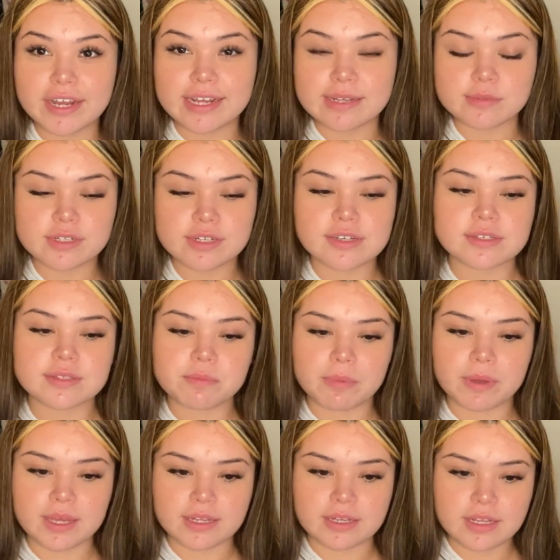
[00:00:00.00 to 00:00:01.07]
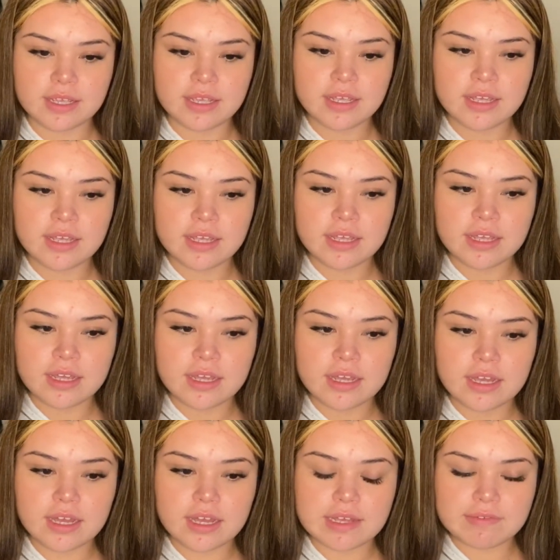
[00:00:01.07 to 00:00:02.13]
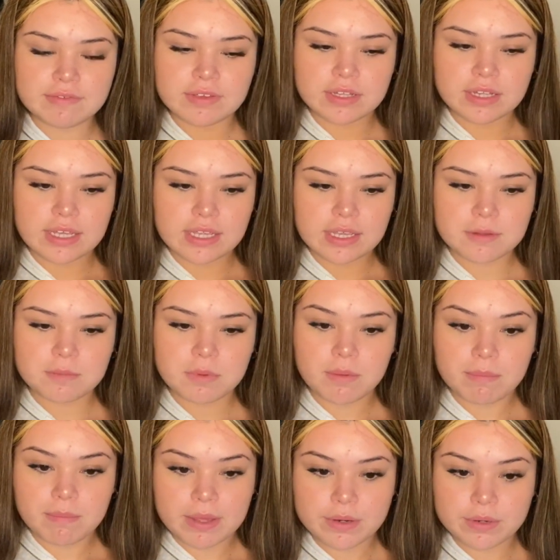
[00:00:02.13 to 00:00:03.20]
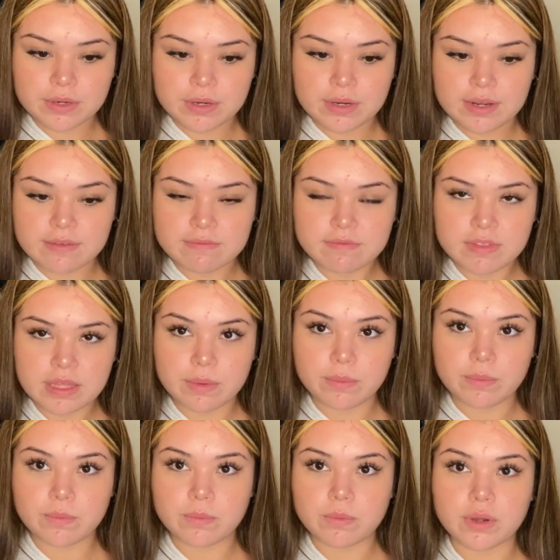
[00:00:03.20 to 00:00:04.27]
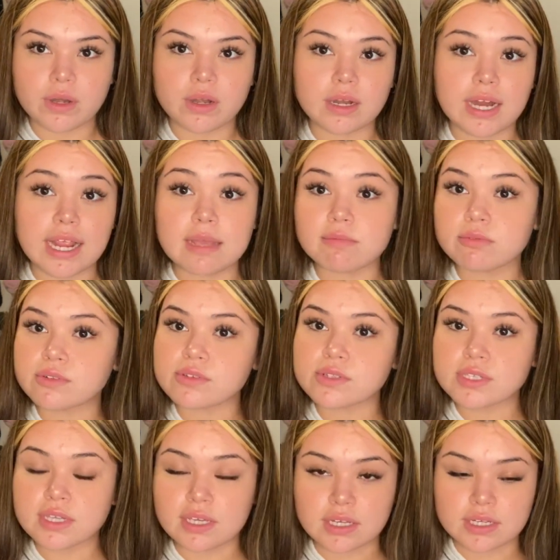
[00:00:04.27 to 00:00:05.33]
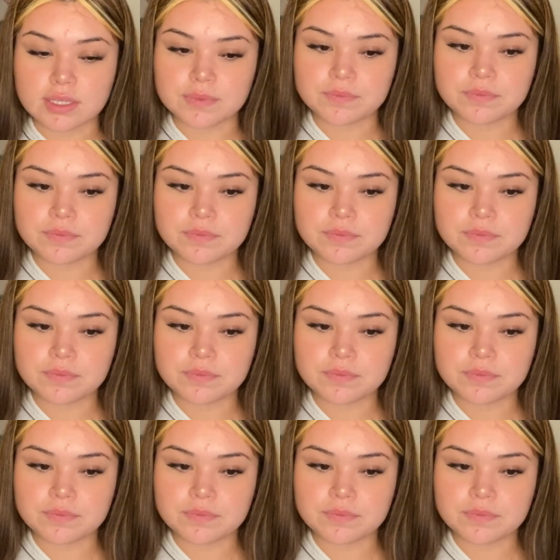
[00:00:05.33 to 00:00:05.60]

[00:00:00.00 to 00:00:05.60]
hamsters, but I feel like it'd be better if they were able to,